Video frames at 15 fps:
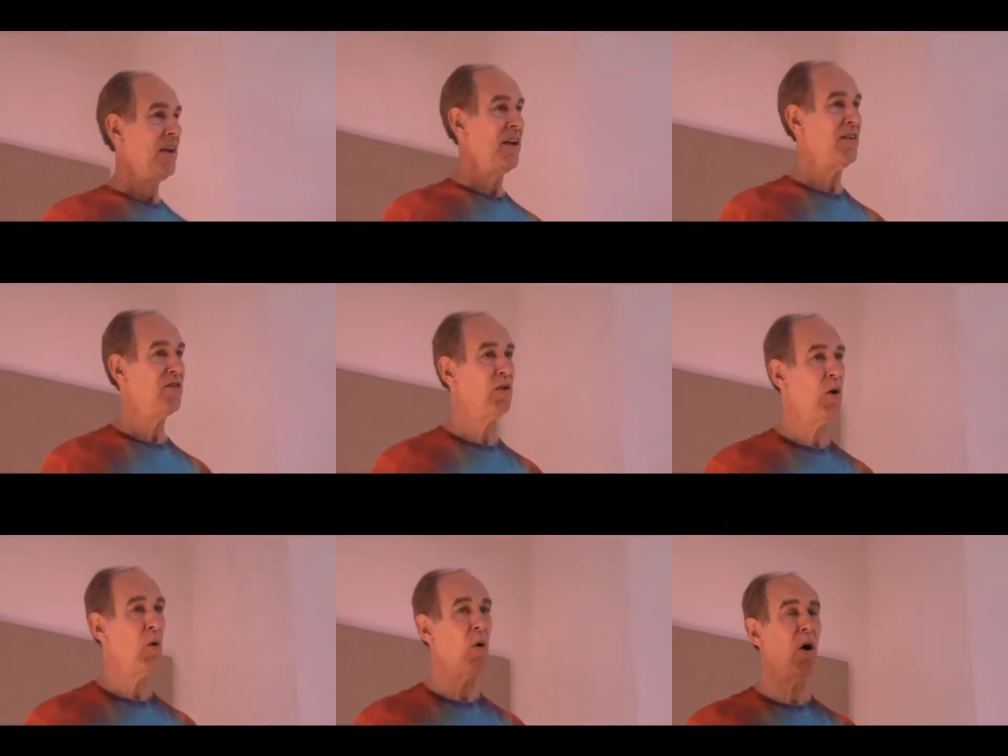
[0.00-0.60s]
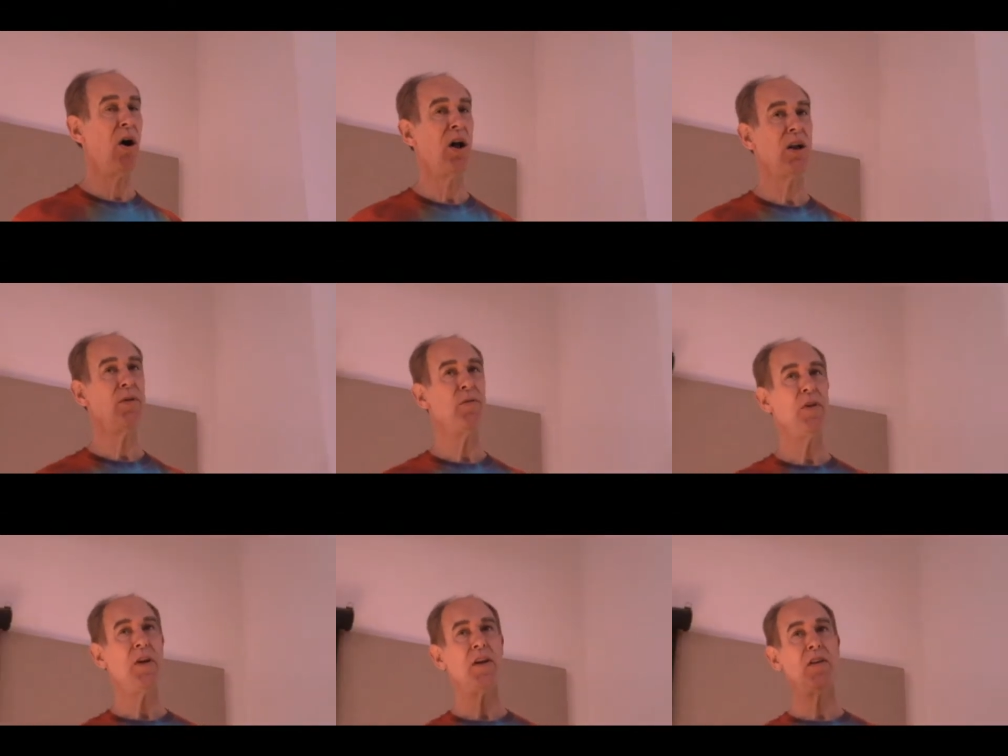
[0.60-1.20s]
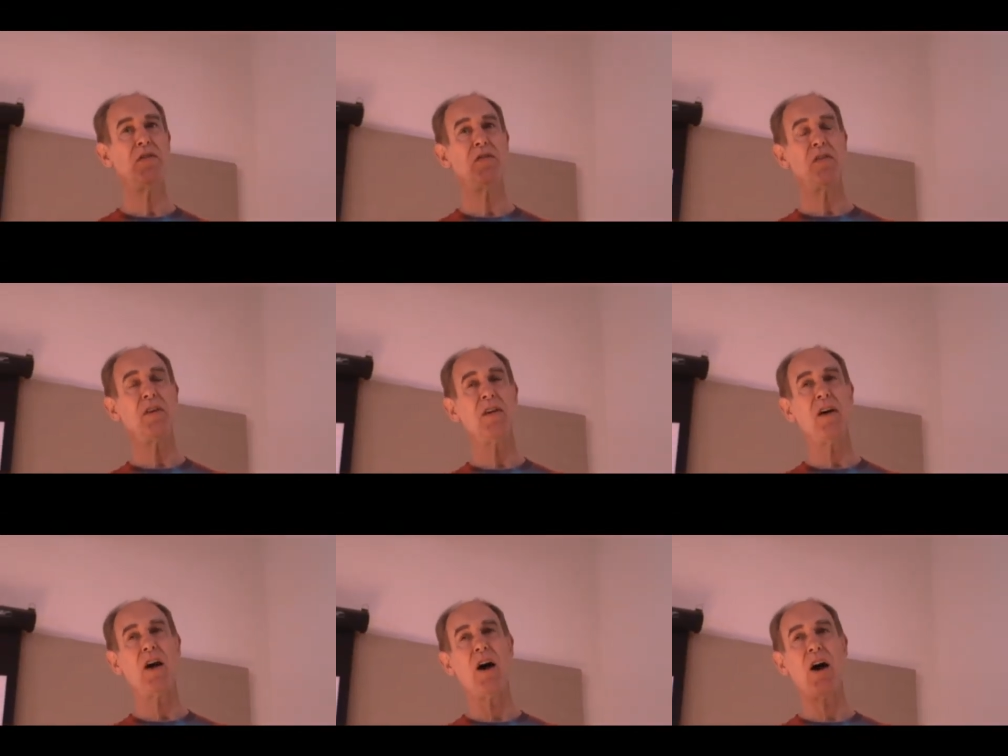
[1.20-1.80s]
And so all of these
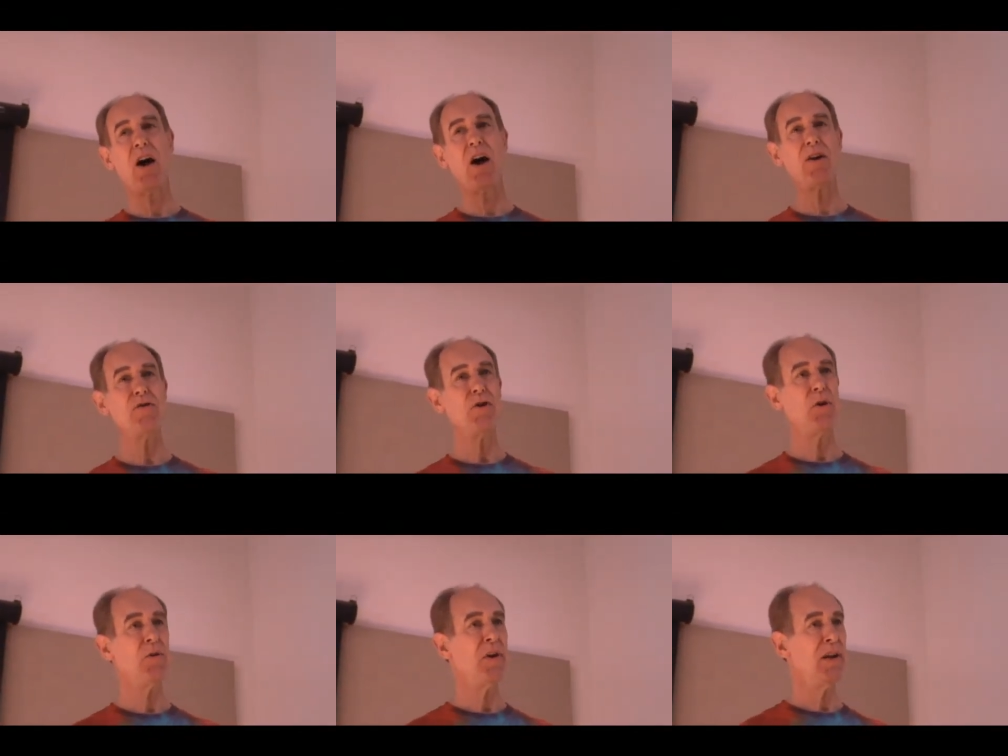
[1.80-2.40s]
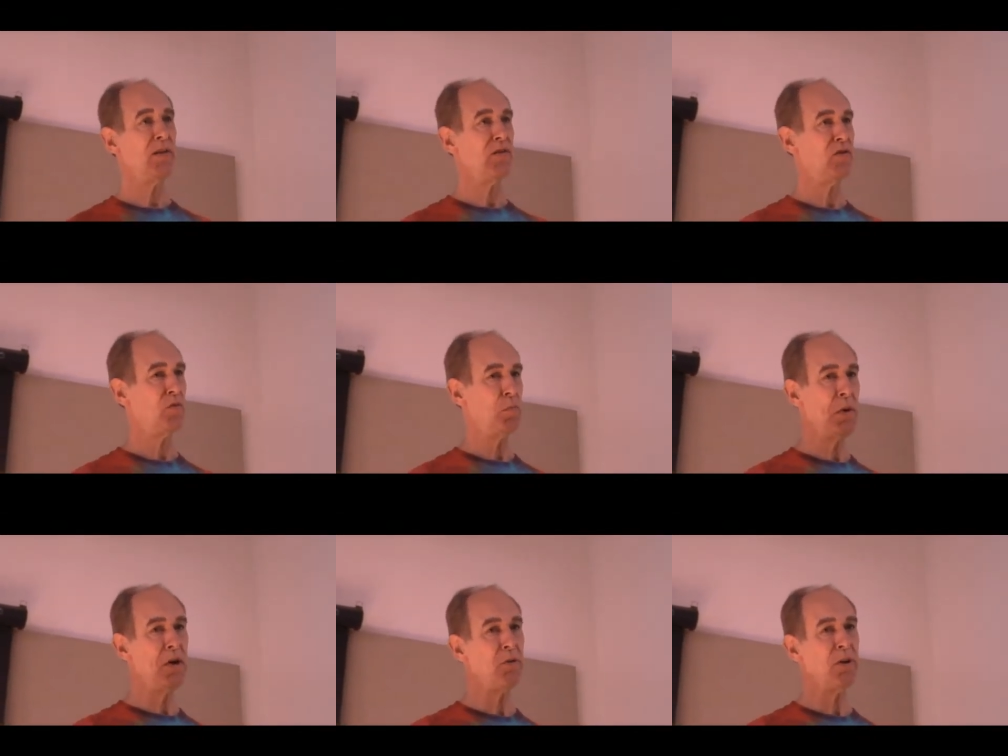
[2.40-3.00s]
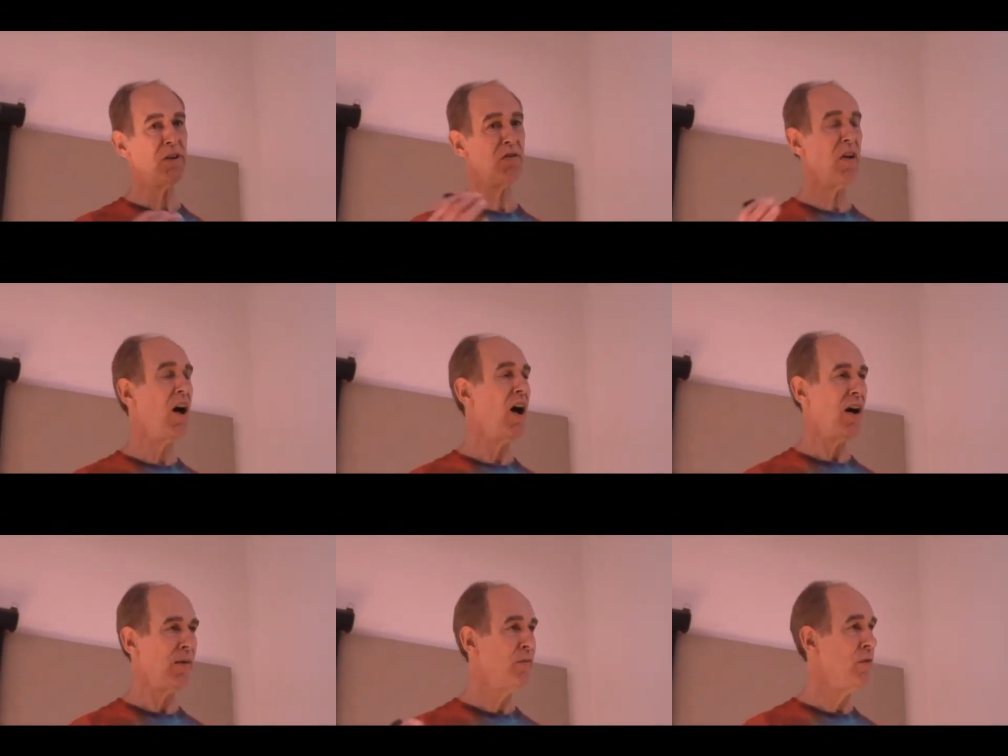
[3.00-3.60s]
are known spirits
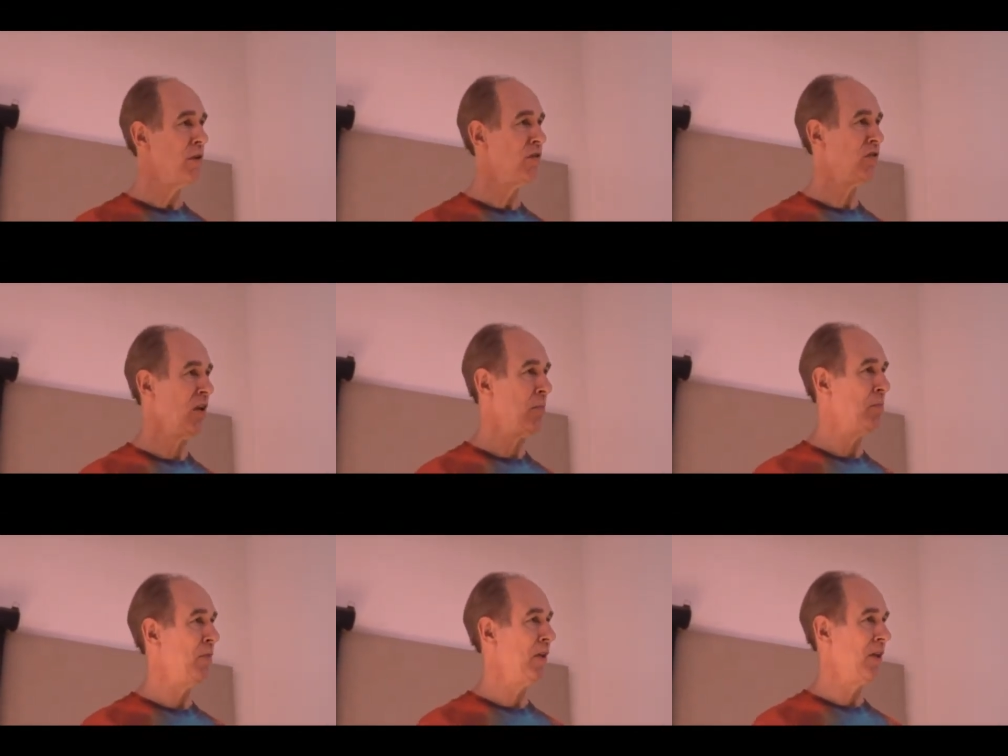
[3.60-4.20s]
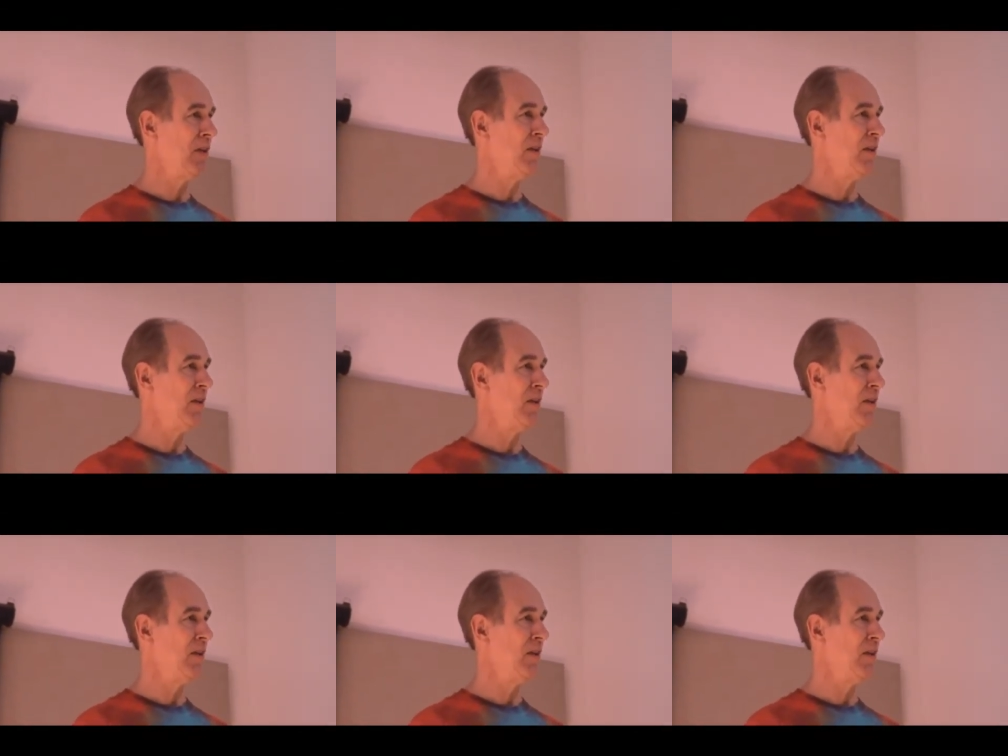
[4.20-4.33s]
of something.